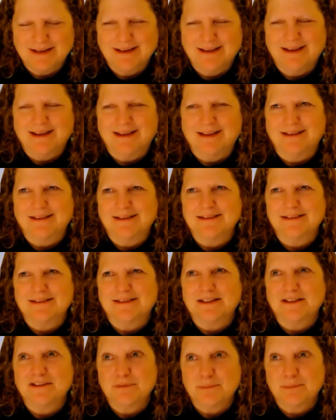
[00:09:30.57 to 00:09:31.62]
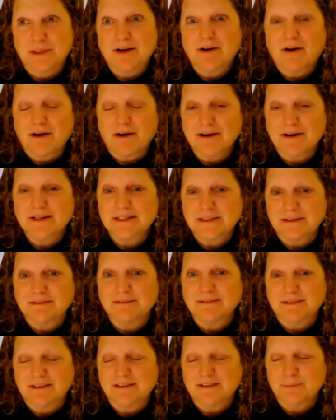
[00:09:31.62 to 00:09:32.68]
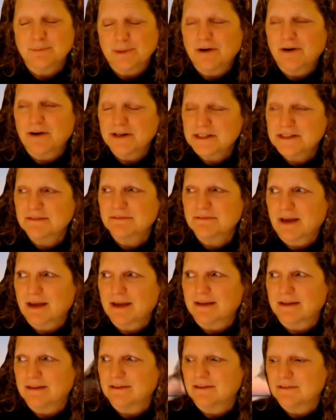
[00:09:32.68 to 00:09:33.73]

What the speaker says: And it's been hard to find.